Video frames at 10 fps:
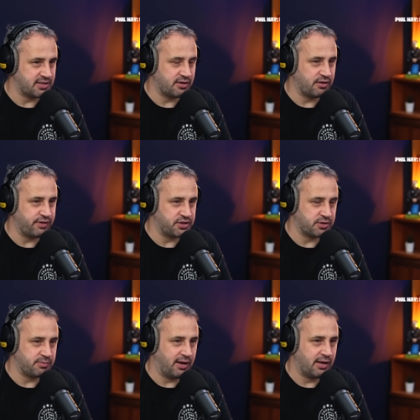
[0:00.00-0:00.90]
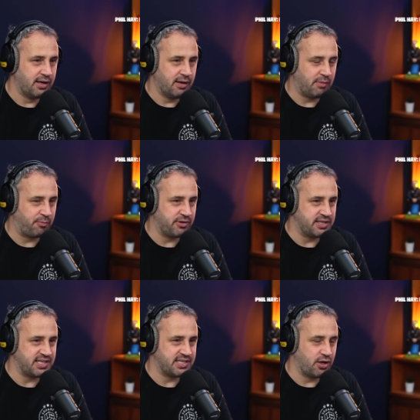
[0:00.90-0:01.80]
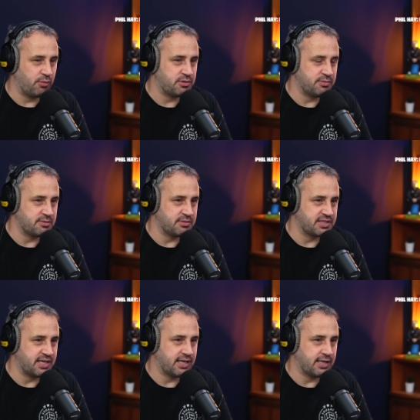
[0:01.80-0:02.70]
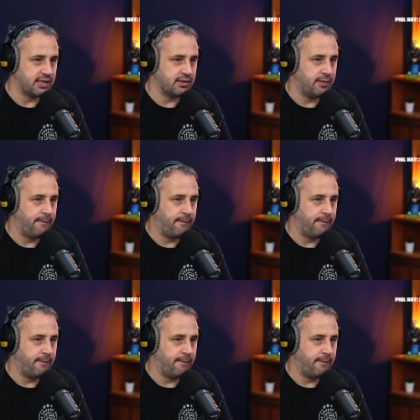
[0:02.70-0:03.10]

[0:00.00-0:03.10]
I don't know if it's just my pre-season optimism that's kicking in.